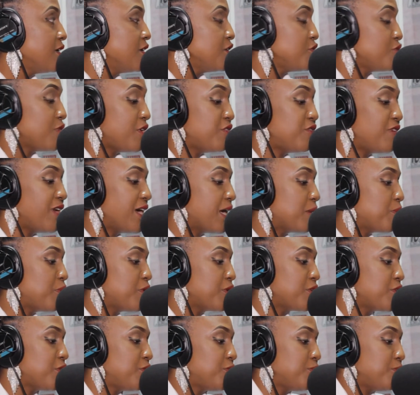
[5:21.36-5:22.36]
So I drank a
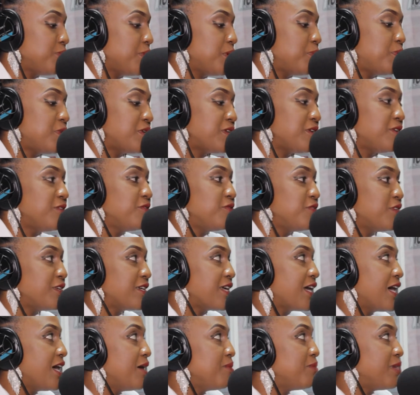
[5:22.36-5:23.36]
bottle of
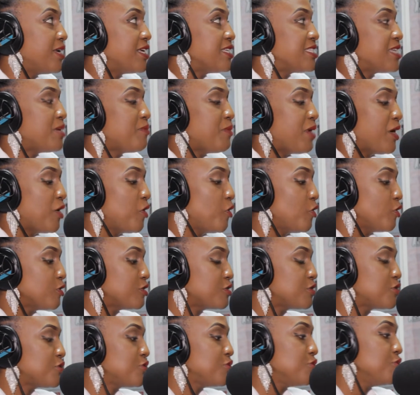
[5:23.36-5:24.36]
vodka, and by the time I
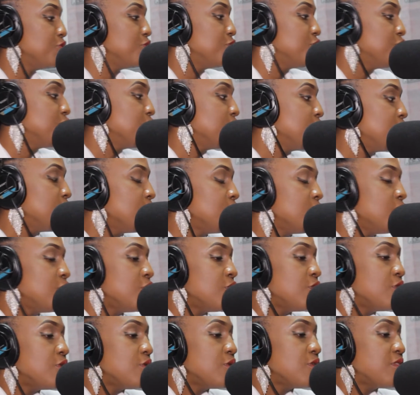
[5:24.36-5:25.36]
got to
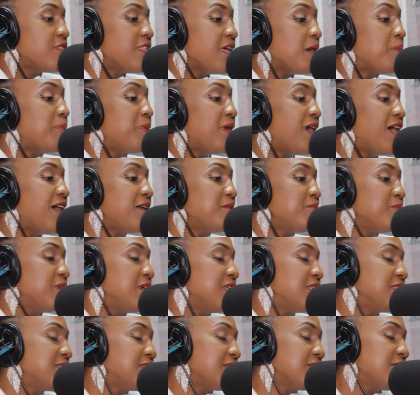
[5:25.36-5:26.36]
the
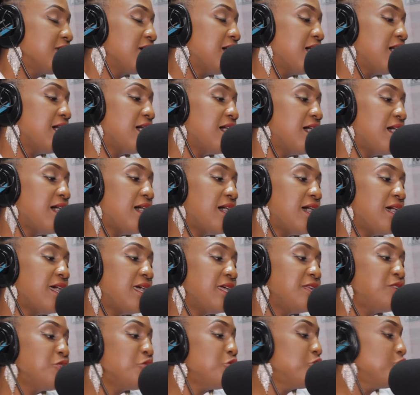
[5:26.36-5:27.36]
apartment,
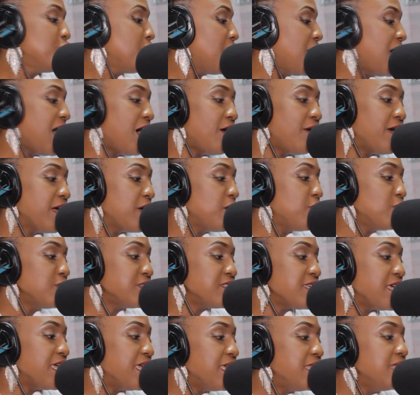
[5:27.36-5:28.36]
I don't know how I
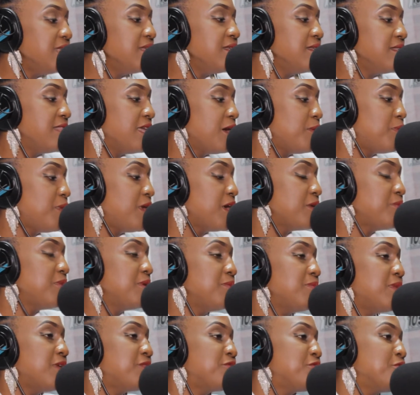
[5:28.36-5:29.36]
got in the
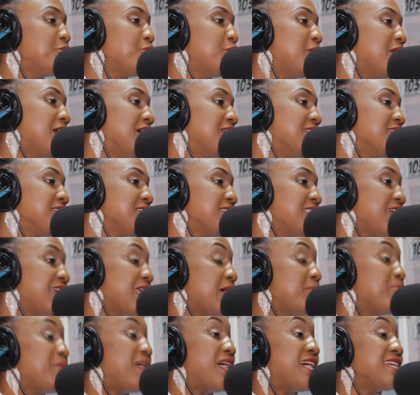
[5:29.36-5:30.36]
apartment, but from what I understand,
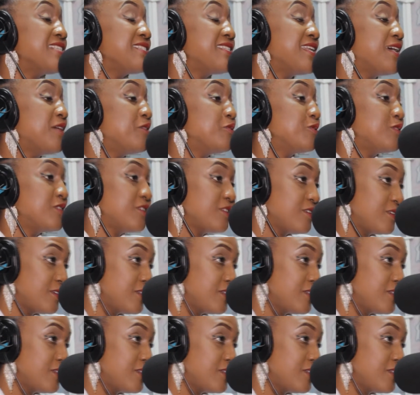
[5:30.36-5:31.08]
I passed out.